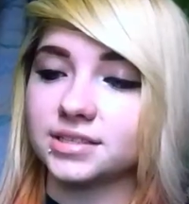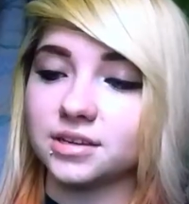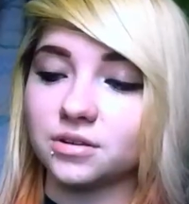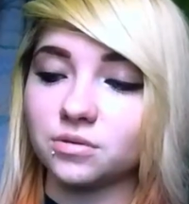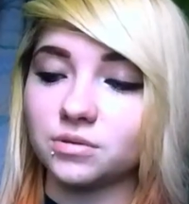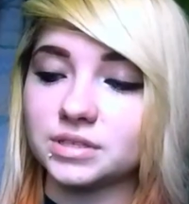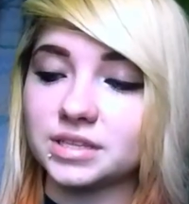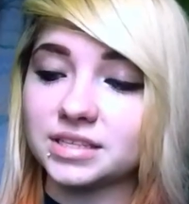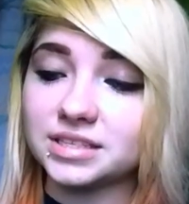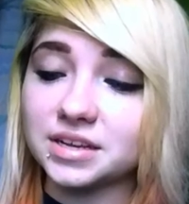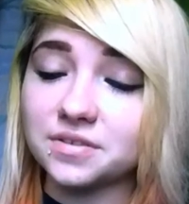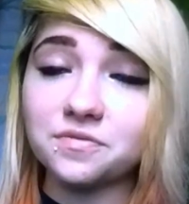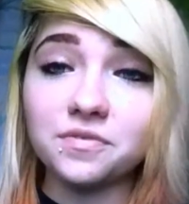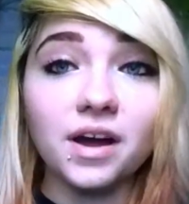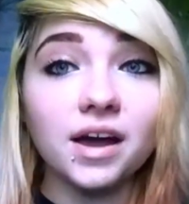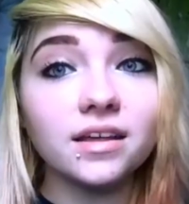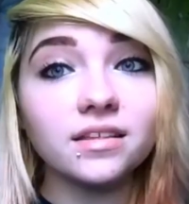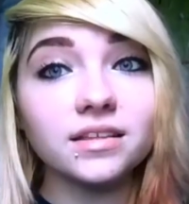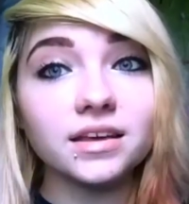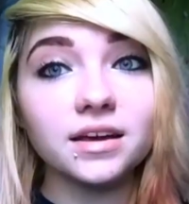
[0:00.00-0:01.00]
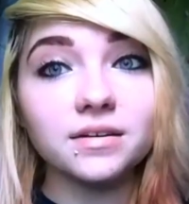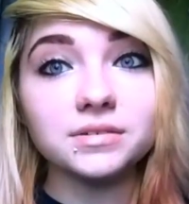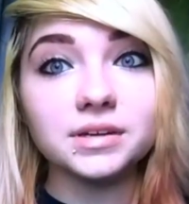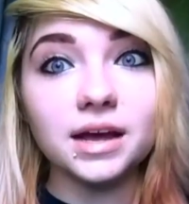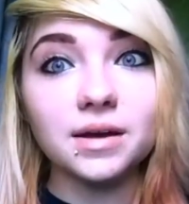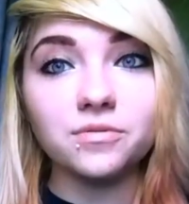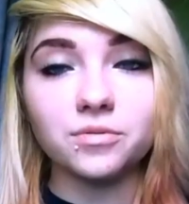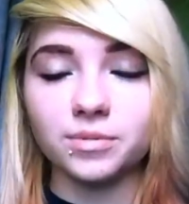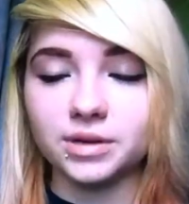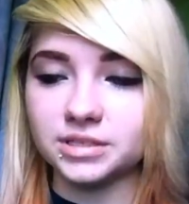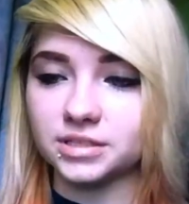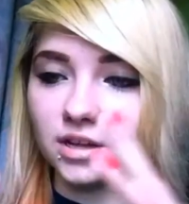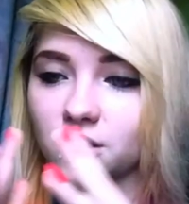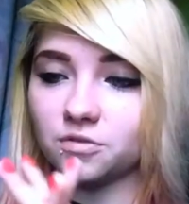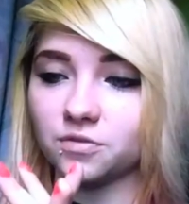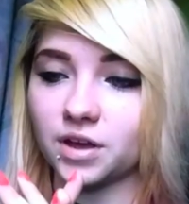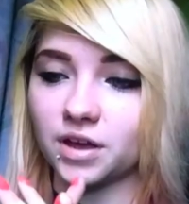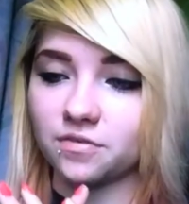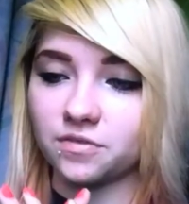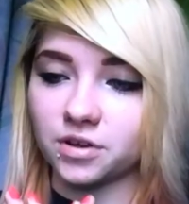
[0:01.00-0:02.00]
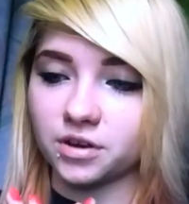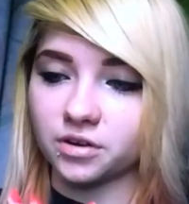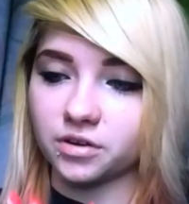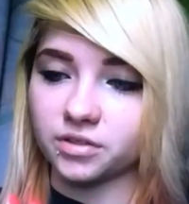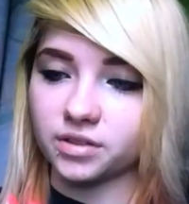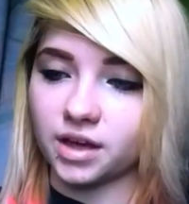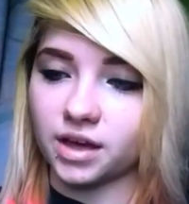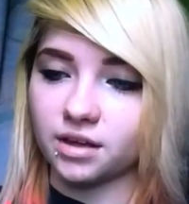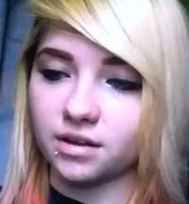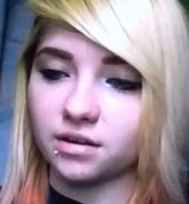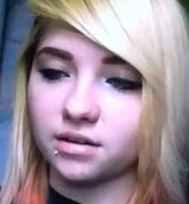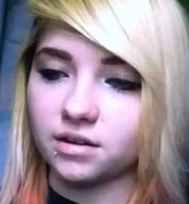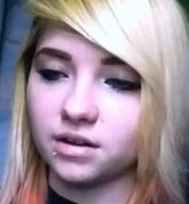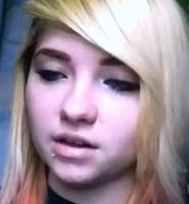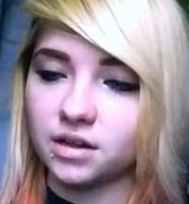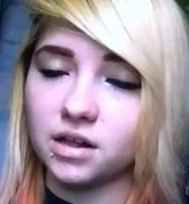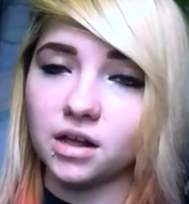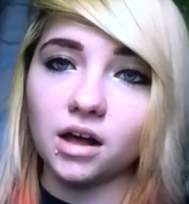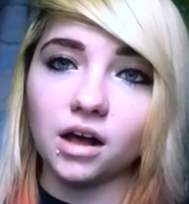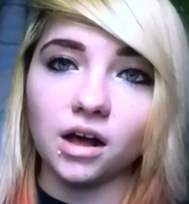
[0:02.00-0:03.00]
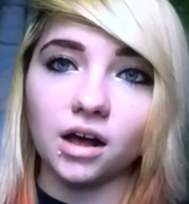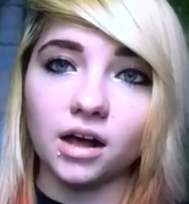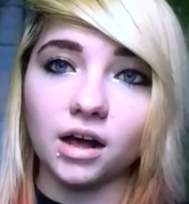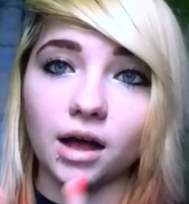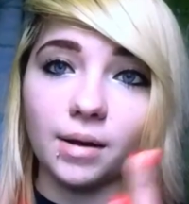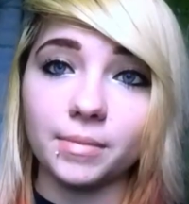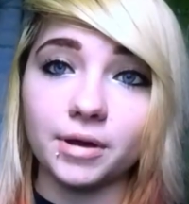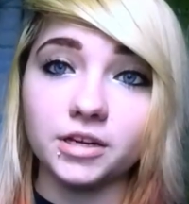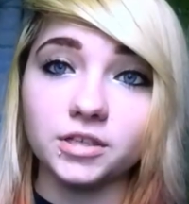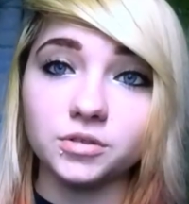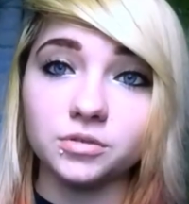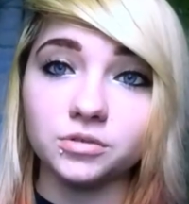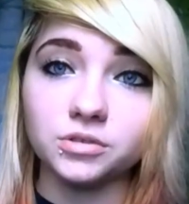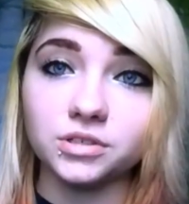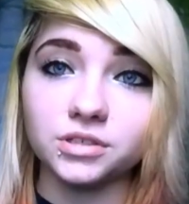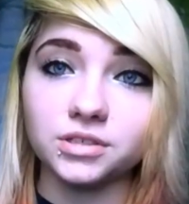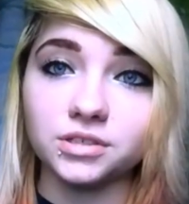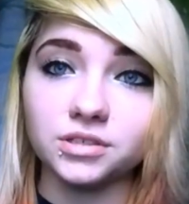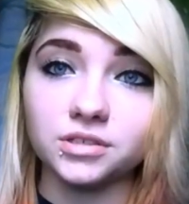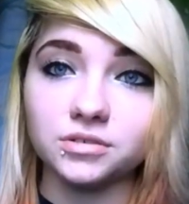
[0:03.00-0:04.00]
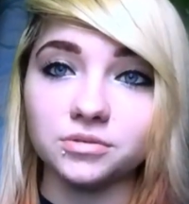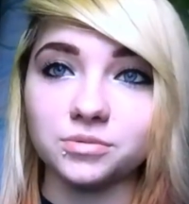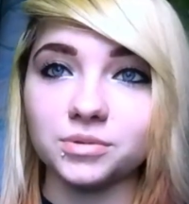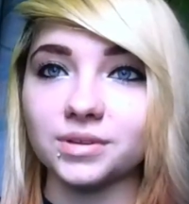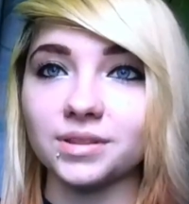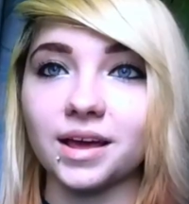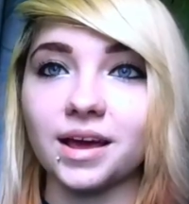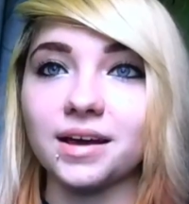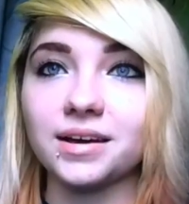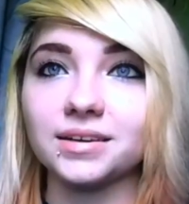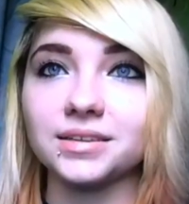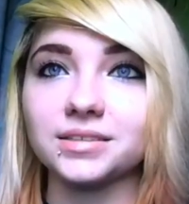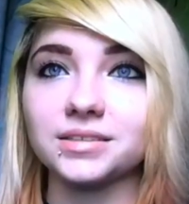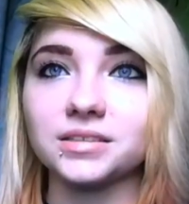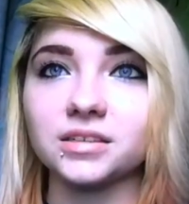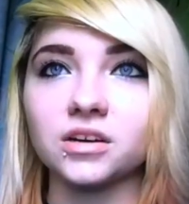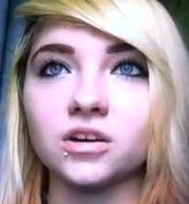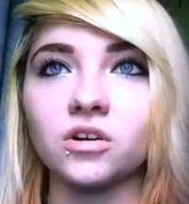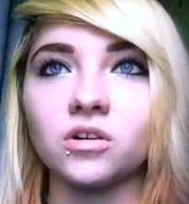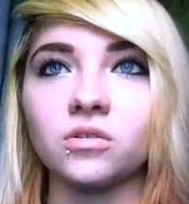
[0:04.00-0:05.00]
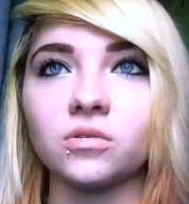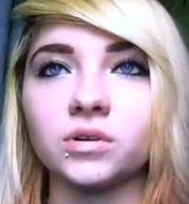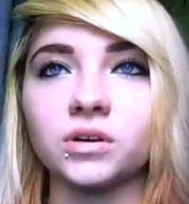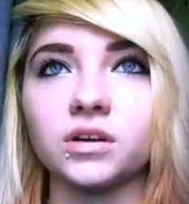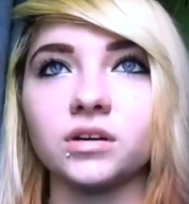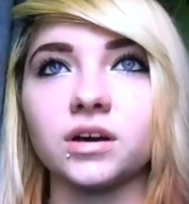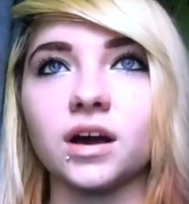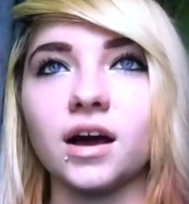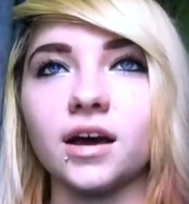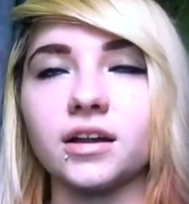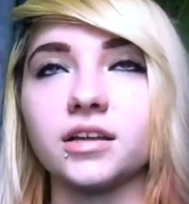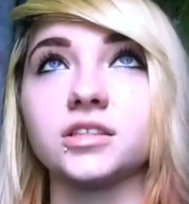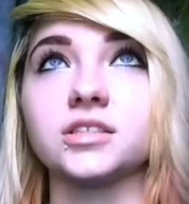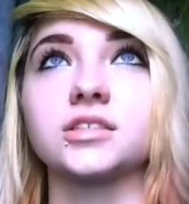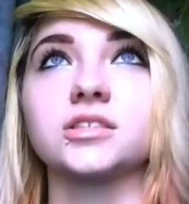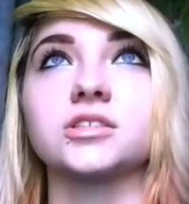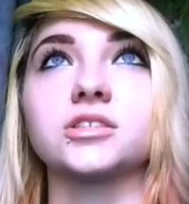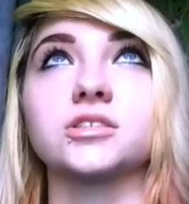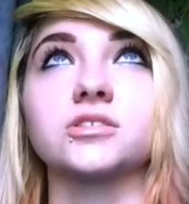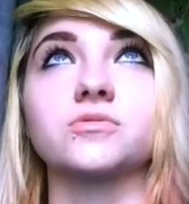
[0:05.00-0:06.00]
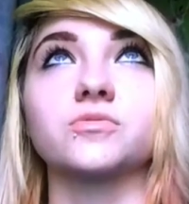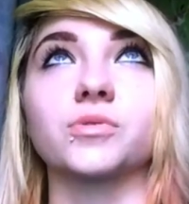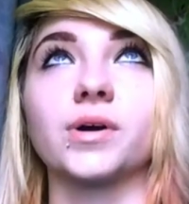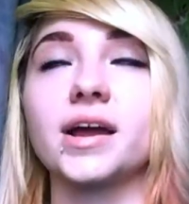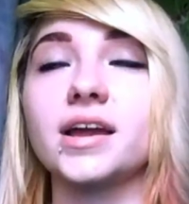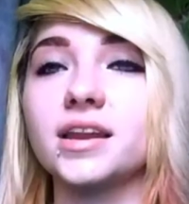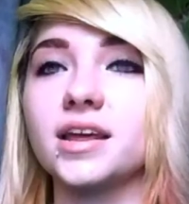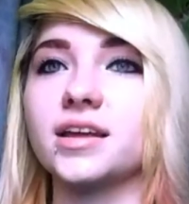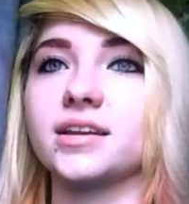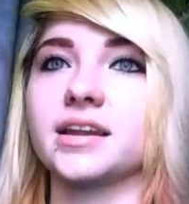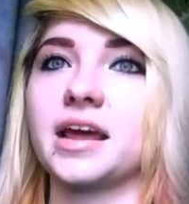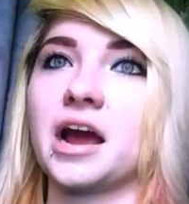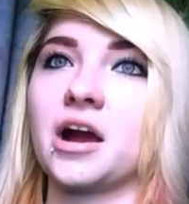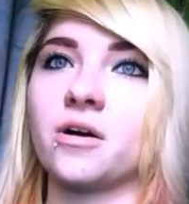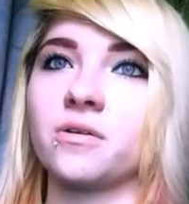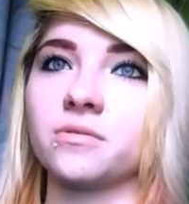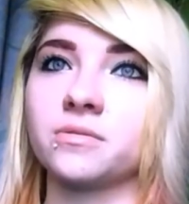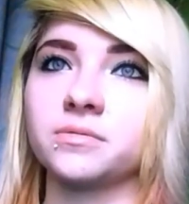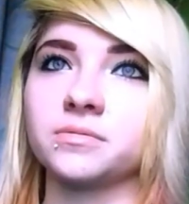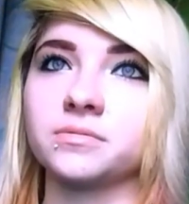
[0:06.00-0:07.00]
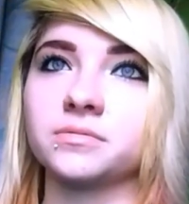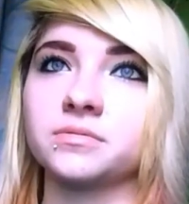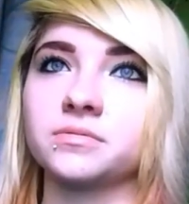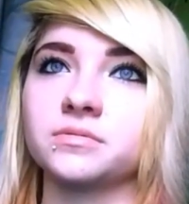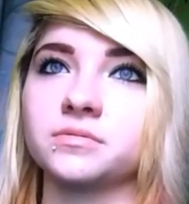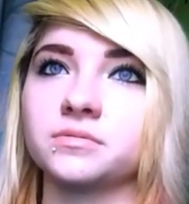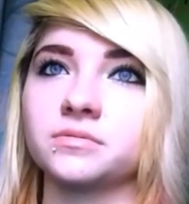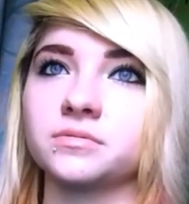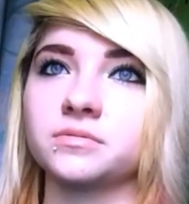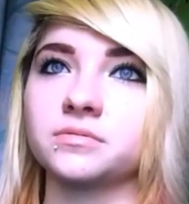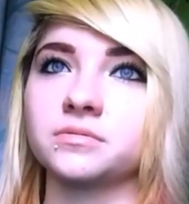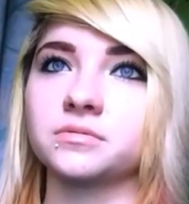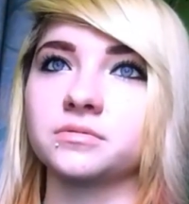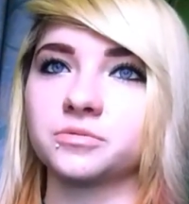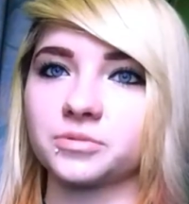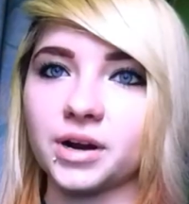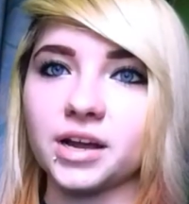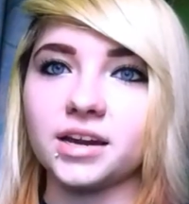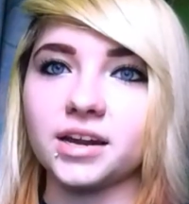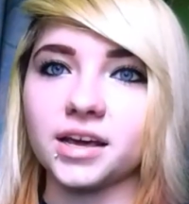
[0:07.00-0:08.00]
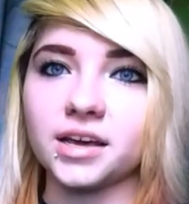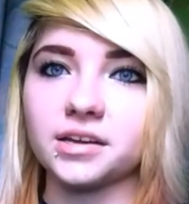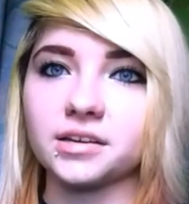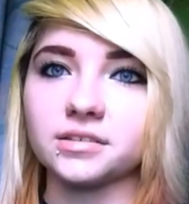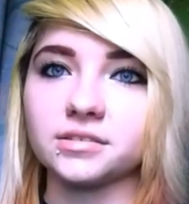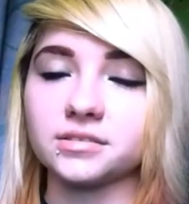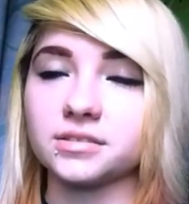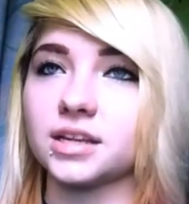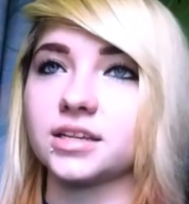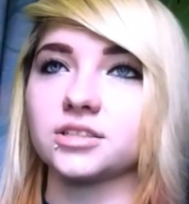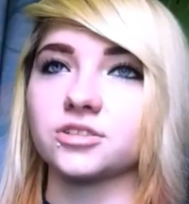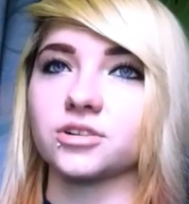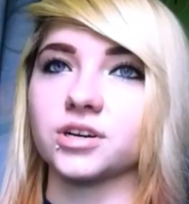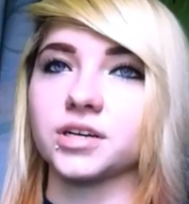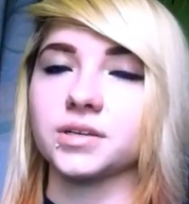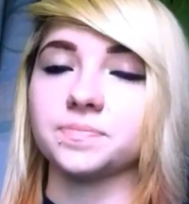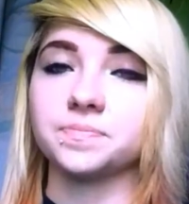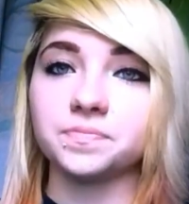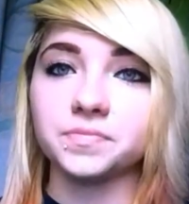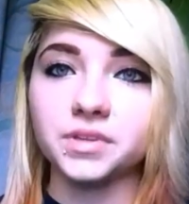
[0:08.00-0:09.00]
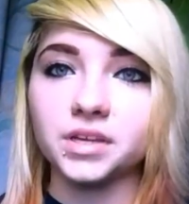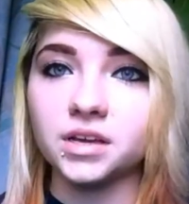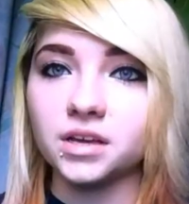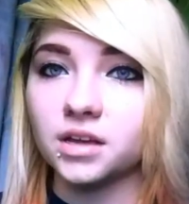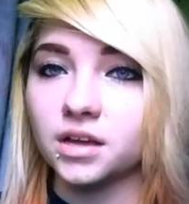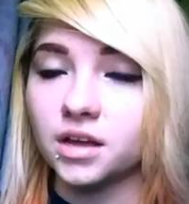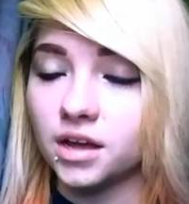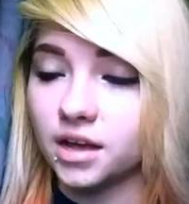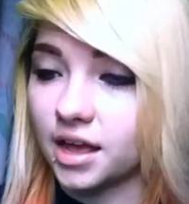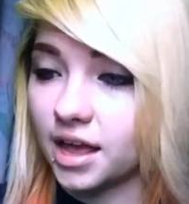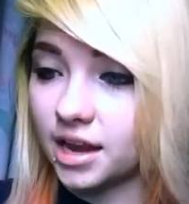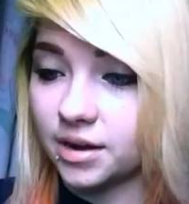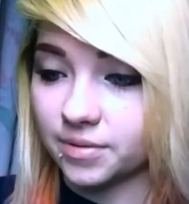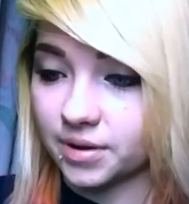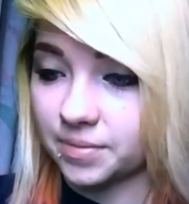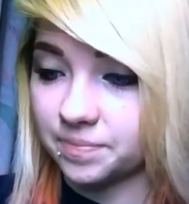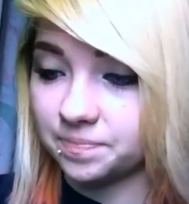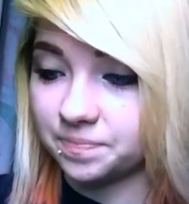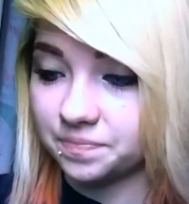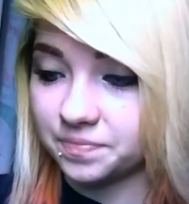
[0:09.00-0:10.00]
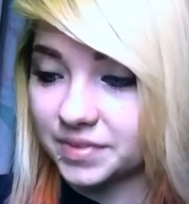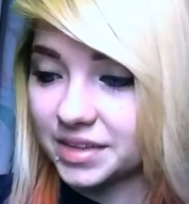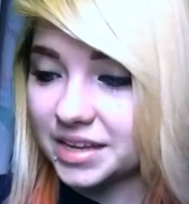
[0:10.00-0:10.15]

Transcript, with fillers: so since I finally have time for myself, I figured that uh, I might as well just relax. Oh god, it's raining now. Raining. That's great. Anyway,